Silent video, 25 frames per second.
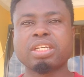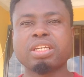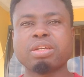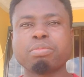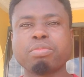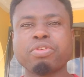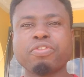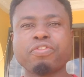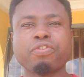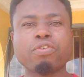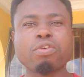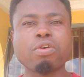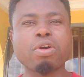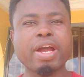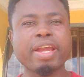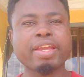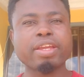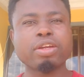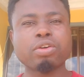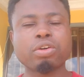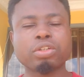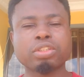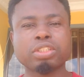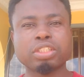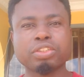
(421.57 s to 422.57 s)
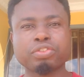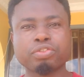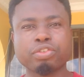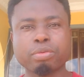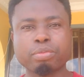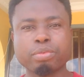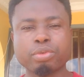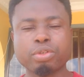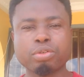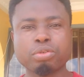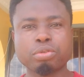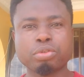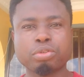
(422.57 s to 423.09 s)
before I got it from
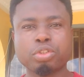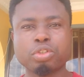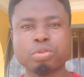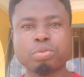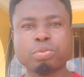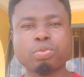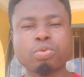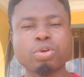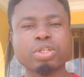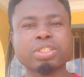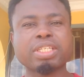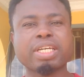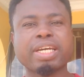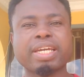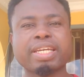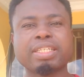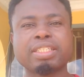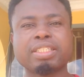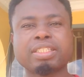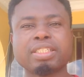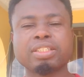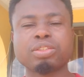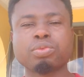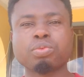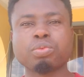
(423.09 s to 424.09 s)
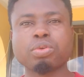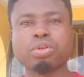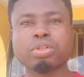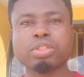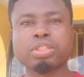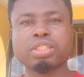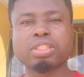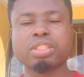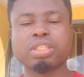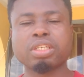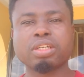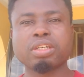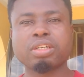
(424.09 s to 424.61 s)
YouTube, what I did
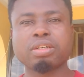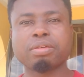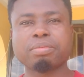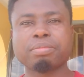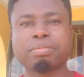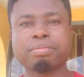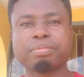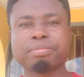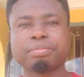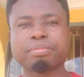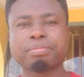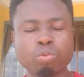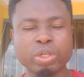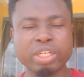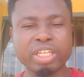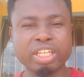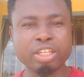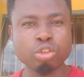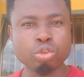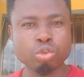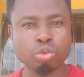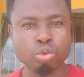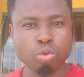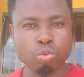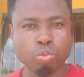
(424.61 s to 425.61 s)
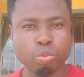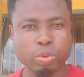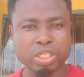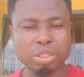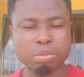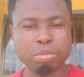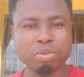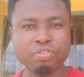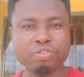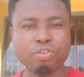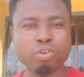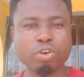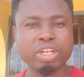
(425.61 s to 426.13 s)
was um, within two weeks
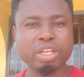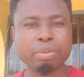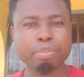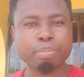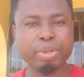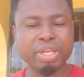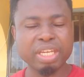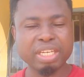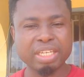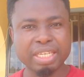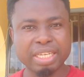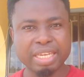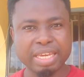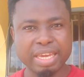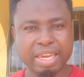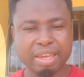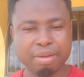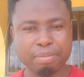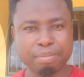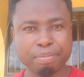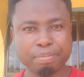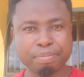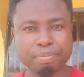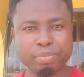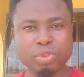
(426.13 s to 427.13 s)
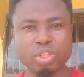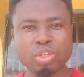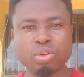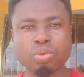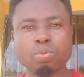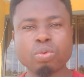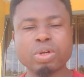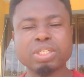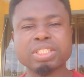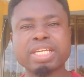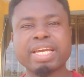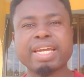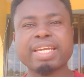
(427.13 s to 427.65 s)
before the pin came,
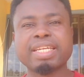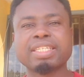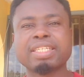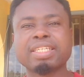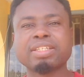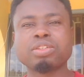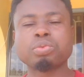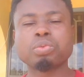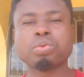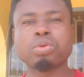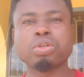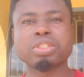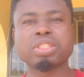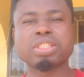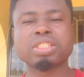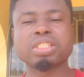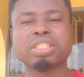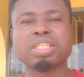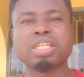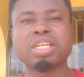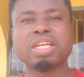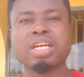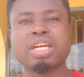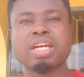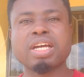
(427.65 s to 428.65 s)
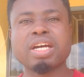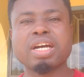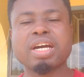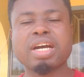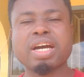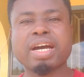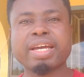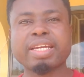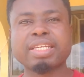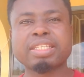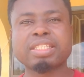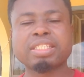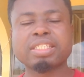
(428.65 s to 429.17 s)
what I did was
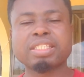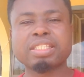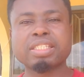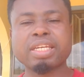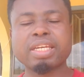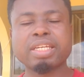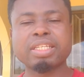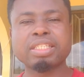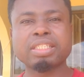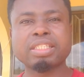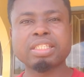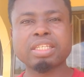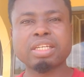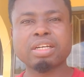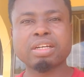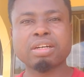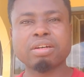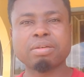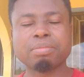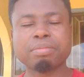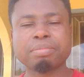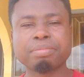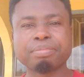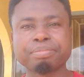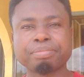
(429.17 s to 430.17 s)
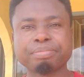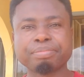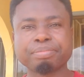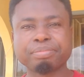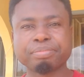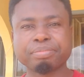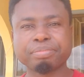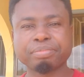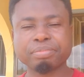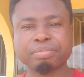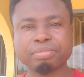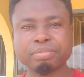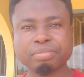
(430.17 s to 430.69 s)
I sent. Um,
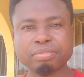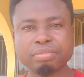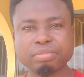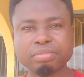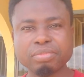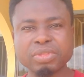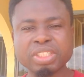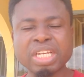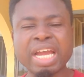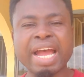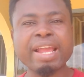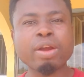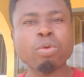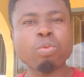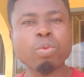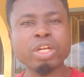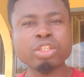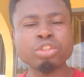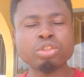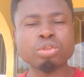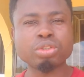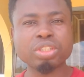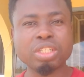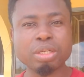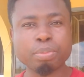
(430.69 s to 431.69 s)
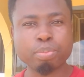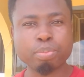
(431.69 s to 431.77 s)
I went to the